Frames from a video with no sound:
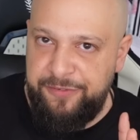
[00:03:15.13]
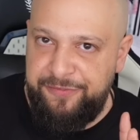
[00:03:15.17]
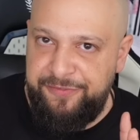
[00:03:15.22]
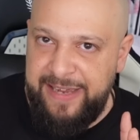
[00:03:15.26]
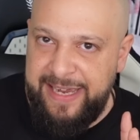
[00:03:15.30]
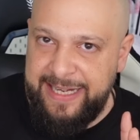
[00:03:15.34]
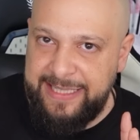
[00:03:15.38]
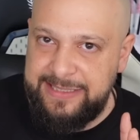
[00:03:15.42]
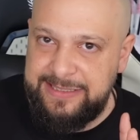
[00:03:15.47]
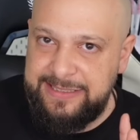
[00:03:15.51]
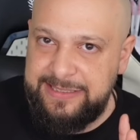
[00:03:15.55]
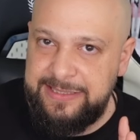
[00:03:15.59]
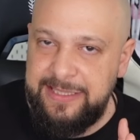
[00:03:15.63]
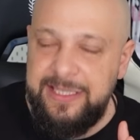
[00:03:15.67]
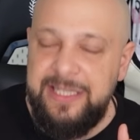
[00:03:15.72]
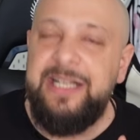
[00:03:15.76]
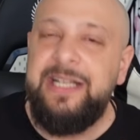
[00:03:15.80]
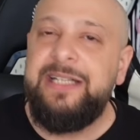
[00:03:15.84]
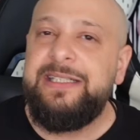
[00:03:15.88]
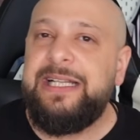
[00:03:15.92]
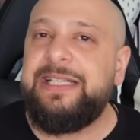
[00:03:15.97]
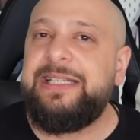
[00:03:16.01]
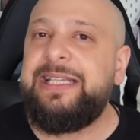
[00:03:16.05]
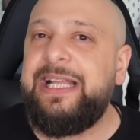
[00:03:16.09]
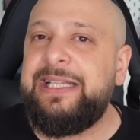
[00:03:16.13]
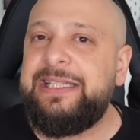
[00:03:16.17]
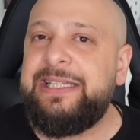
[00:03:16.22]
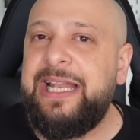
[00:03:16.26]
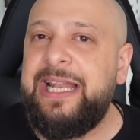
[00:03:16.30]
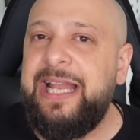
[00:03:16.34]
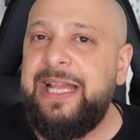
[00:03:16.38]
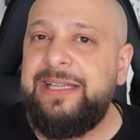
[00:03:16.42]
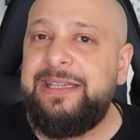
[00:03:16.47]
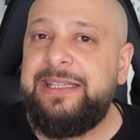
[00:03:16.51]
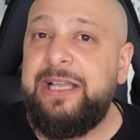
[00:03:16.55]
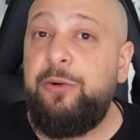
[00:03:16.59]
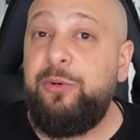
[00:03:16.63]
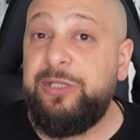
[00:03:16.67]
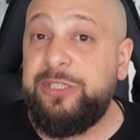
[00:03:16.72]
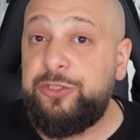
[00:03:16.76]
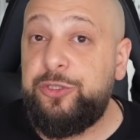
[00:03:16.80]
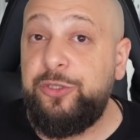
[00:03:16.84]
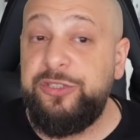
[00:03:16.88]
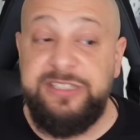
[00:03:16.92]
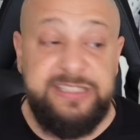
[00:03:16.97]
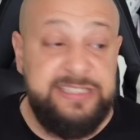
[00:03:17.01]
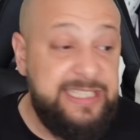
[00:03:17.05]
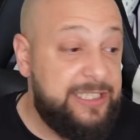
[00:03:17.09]
facts that Atalanta was
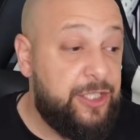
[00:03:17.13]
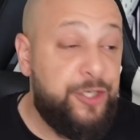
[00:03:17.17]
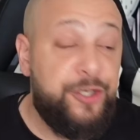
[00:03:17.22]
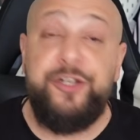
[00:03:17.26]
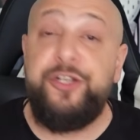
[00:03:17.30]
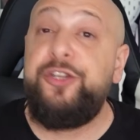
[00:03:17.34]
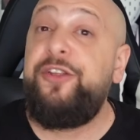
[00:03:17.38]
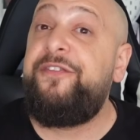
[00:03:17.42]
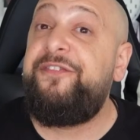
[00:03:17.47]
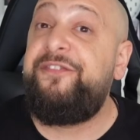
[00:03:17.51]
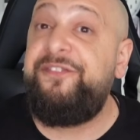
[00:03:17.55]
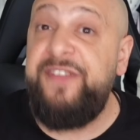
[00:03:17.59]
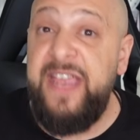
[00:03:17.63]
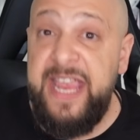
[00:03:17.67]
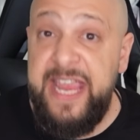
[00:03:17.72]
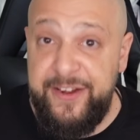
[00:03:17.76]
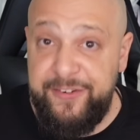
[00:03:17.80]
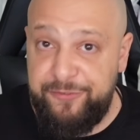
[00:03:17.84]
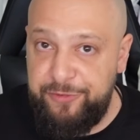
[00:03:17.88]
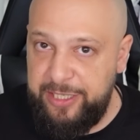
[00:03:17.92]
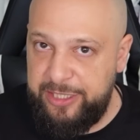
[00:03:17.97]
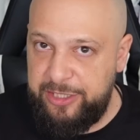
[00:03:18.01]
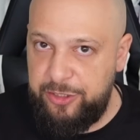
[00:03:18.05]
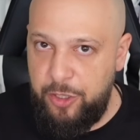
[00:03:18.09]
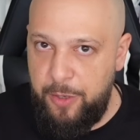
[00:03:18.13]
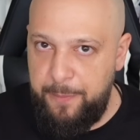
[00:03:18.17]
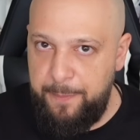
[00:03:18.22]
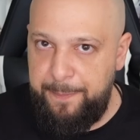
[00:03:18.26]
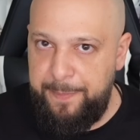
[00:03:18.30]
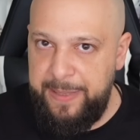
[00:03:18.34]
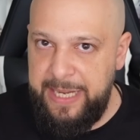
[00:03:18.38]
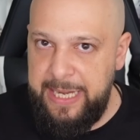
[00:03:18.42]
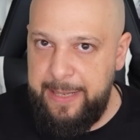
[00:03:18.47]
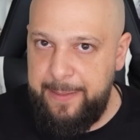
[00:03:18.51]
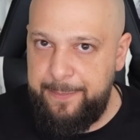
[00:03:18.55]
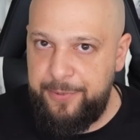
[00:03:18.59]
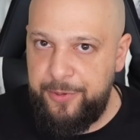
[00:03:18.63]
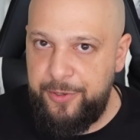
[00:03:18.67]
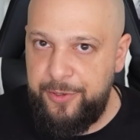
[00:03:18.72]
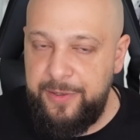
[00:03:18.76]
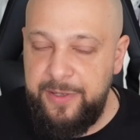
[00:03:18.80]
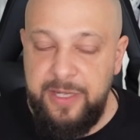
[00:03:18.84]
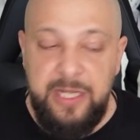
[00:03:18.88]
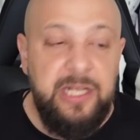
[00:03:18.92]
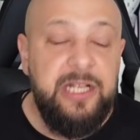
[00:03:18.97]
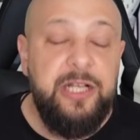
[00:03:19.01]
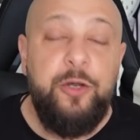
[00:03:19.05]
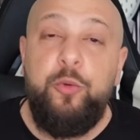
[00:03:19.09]
considered the favorite on paper.
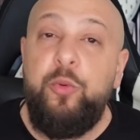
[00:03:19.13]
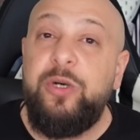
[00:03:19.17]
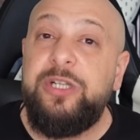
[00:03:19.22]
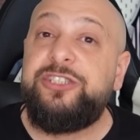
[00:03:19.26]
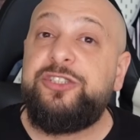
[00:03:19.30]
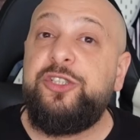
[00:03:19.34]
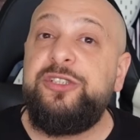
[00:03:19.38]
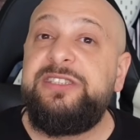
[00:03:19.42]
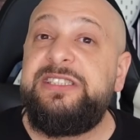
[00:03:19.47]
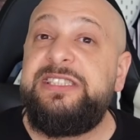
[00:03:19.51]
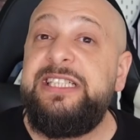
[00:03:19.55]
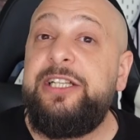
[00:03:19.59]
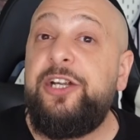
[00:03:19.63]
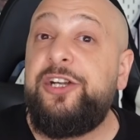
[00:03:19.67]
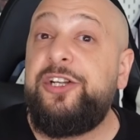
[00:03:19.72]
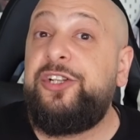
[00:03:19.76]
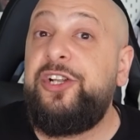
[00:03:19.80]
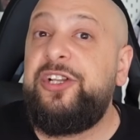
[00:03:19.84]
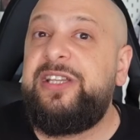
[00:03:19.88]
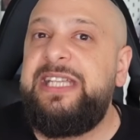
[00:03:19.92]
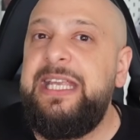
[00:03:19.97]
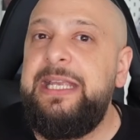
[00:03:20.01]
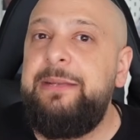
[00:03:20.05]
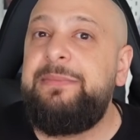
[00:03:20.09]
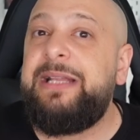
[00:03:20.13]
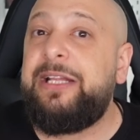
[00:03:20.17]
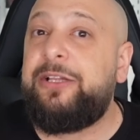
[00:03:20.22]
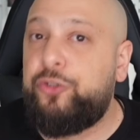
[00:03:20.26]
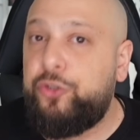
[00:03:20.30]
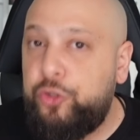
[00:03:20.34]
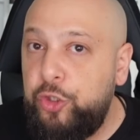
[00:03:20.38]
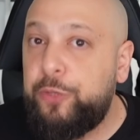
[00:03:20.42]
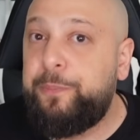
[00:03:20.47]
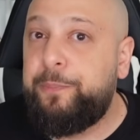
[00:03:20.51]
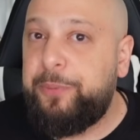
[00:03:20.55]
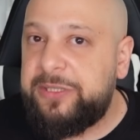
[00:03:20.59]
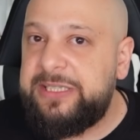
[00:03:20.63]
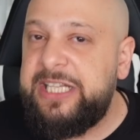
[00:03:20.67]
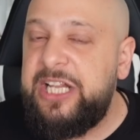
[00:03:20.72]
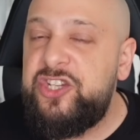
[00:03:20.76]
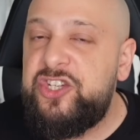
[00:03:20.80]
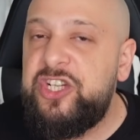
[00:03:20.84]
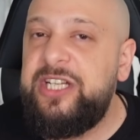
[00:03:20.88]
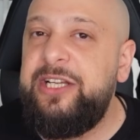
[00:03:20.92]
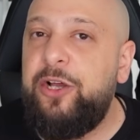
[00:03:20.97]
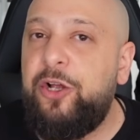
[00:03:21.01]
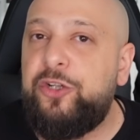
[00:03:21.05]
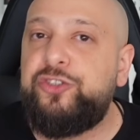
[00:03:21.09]
Was considered the team that could
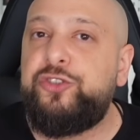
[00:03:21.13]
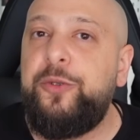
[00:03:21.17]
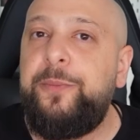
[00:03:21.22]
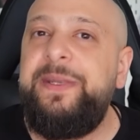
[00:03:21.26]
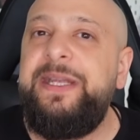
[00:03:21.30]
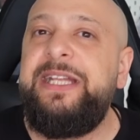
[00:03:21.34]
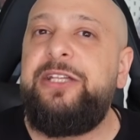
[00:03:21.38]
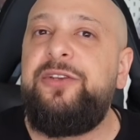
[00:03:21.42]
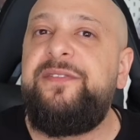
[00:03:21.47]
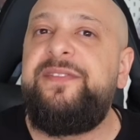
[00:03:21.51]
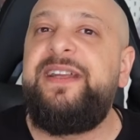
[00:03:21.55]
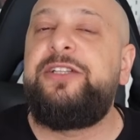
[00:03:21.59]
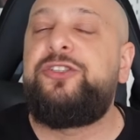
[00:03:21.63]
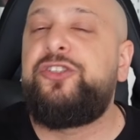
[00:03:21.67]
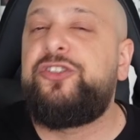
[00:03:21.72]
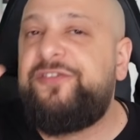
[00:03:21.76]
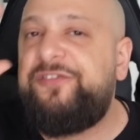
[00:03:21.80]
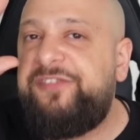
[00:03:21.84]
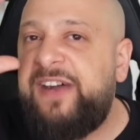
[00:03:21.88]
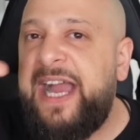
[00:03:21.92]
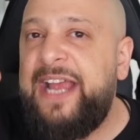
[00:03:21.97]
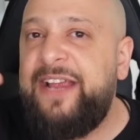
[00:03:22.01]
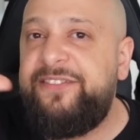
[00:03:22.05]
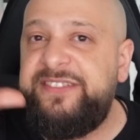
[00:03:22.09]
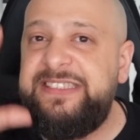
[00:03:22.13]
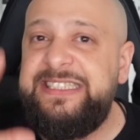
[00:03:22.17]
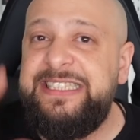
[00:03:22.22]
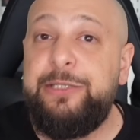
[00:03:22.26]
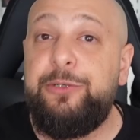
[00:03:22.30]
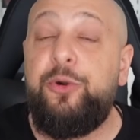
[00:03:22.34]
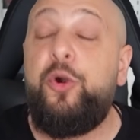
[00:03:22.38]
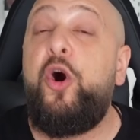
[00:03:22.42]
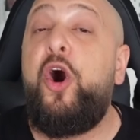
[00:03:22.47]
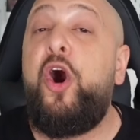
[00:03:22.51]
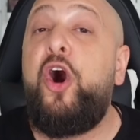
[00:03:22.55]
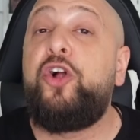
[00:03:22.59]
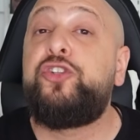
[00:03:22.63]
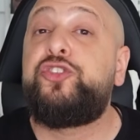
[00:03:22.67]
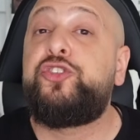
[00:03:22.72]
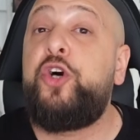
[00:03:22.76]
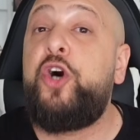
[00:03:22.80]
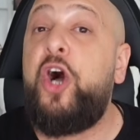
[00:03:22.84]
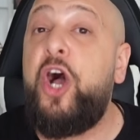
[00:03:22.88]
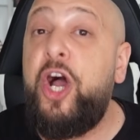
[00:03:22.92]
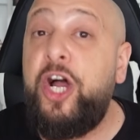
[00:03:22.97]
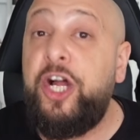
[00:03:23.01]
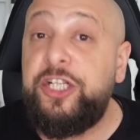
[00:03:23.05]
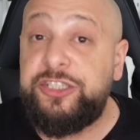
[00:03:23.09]
potentially also beat Juventus 5-0.
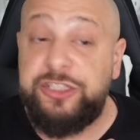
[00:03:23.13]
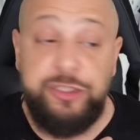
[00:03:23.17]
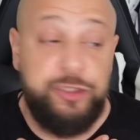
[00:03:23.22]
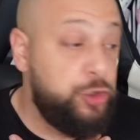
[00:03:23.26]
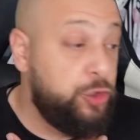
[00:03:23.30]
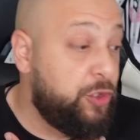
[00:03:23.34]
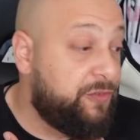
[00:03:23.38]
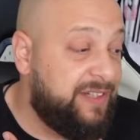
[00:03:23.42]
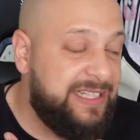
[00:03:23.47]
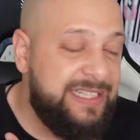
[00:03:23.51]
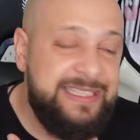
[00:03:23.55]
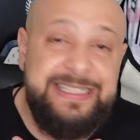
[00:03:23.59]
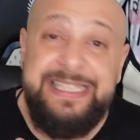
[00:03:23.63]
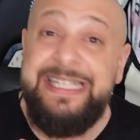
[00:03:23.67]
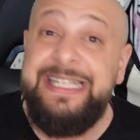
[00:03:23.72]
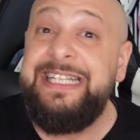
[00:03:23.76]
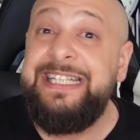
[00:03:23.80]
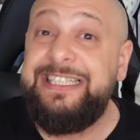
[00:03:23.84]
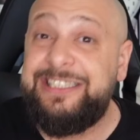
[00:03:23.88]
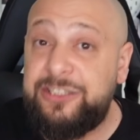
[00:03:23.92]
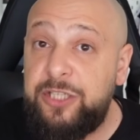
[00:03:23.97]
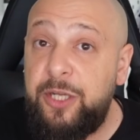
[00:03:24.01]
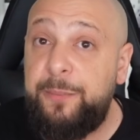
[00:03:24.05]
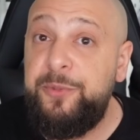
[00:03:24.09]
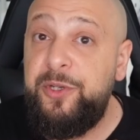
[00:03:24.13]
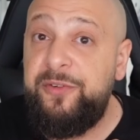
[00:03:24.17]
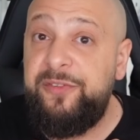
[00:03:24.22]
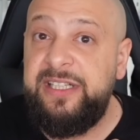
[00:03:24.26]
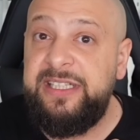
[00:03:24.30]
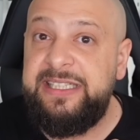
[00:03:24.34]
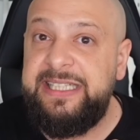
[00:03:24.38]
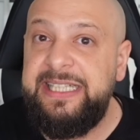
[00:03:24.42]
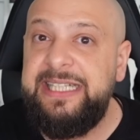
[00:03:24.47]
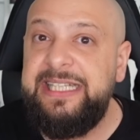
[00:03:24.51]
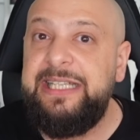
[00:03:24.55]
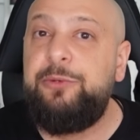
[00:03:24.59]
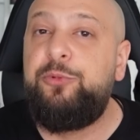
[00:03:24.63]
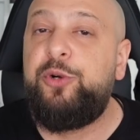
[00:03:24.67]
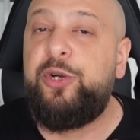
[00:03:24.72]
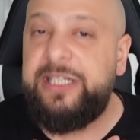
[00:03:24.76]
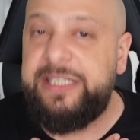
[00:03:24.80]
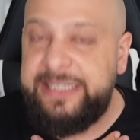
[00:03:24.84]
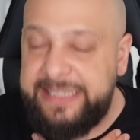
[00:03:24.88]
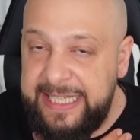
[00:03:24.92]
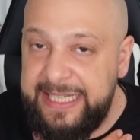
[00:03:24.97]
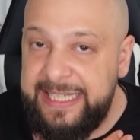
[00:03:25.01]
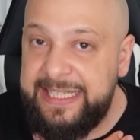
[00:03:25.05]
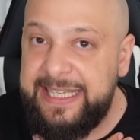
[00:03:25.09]
Also us, Juventini, some Juventini were
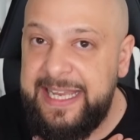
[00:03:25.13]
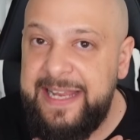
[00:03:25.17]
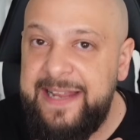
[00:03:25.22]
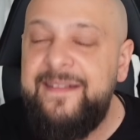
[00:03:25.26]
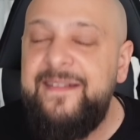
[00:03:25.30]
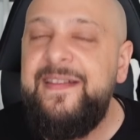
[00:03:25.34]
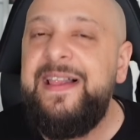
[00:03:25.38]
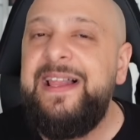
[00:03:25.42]
thinking